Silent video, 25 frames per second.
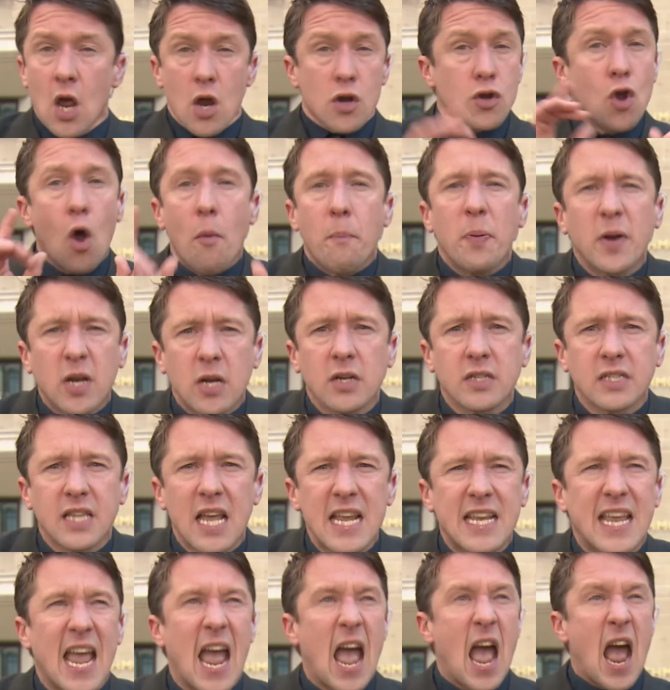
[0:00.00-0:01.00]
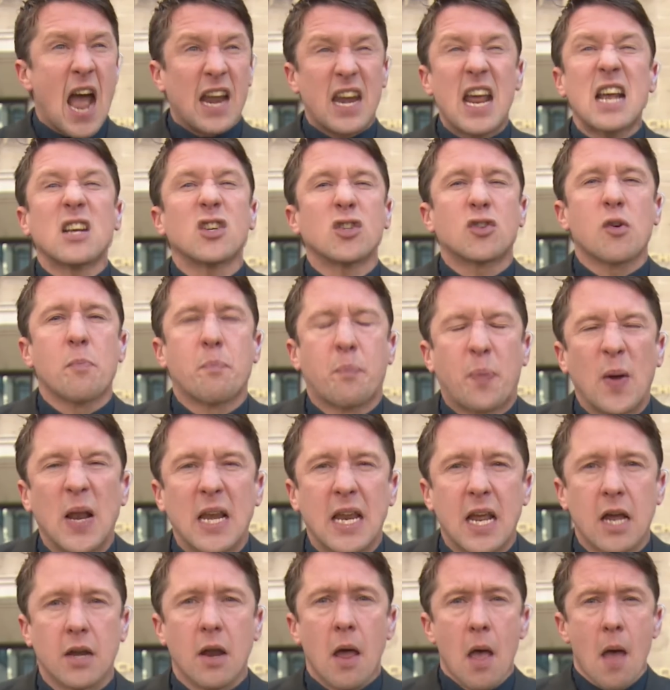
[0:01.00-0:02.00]
Not because they care, an extra
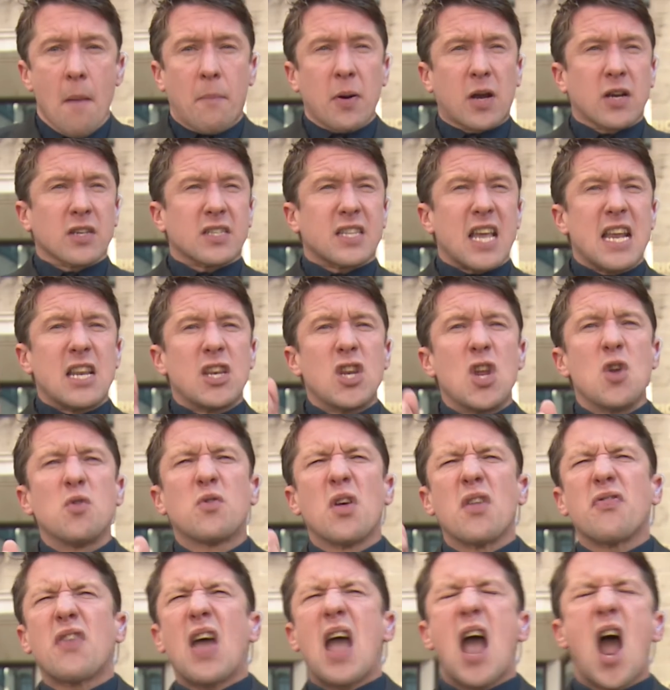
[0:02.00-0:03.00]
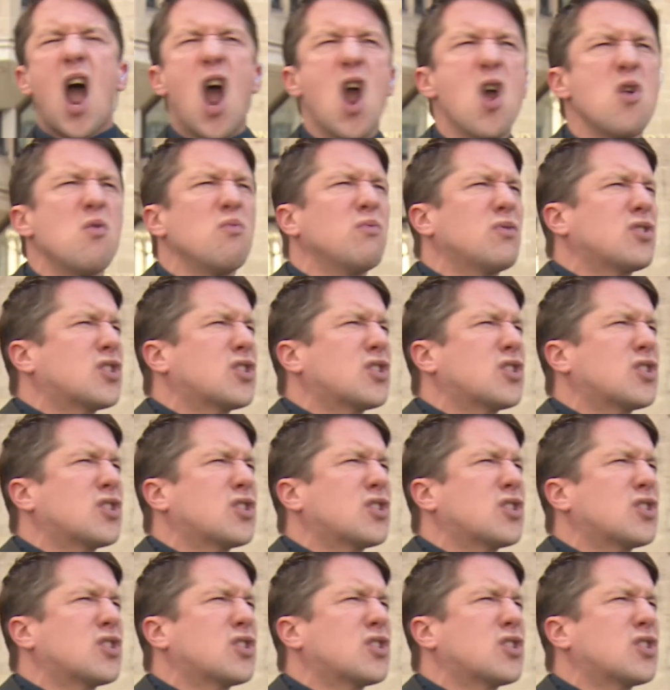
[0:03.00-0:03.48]
billion, because they knew that their own